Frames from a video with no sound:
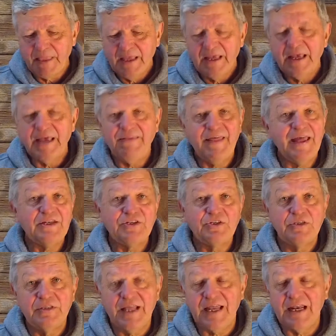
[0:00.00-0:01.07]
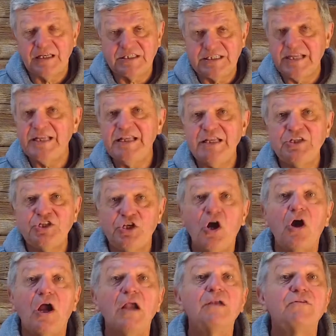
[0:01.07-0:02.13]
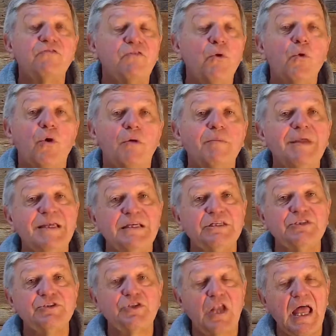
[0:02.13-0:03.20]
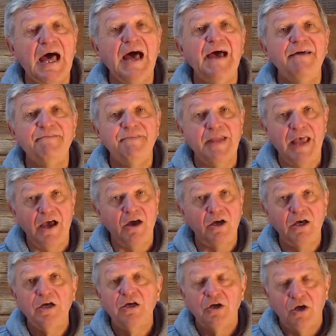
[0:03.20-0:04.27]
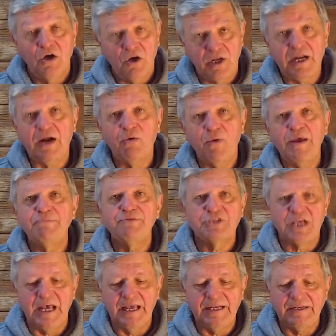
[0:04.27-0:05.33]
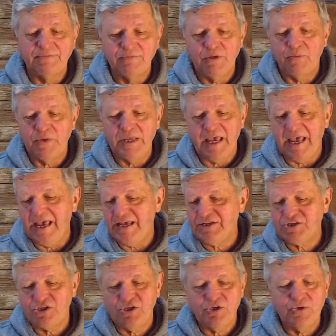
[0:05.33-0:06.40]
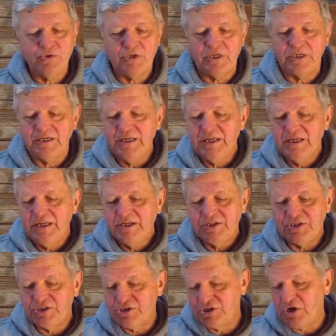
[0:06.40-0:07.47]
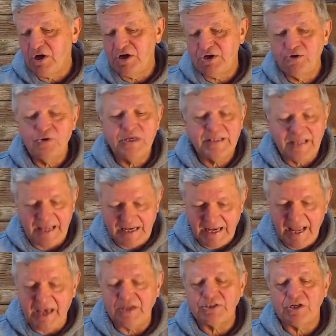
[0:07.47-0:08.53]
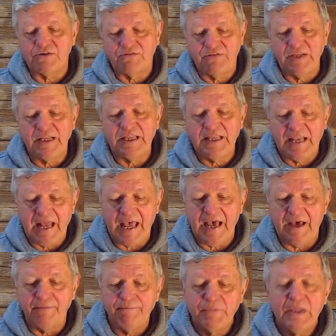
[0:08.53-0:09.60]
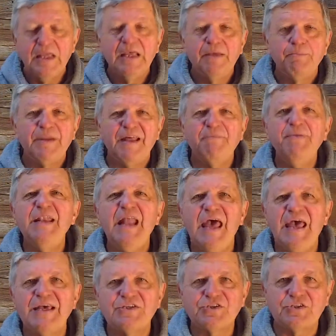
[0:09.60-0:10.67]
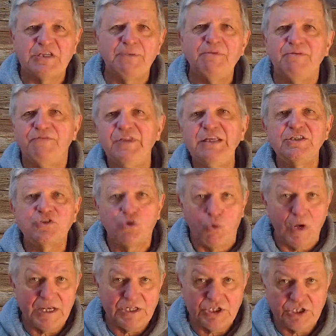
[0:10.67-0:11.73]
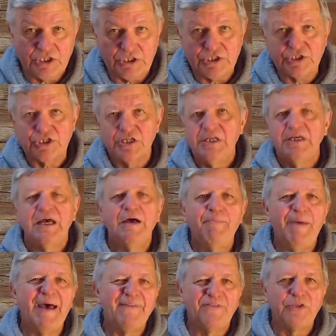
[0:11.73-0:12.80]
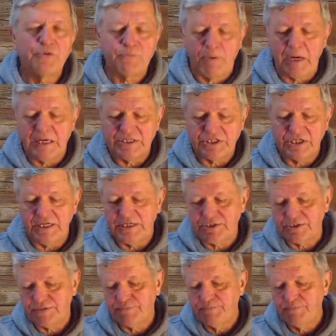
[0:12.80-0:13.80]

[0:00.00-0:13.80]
And that seating chart form is live now on our website. And we ask you to start doing that now, start filling it out. But I've been asked some of these questions about this process.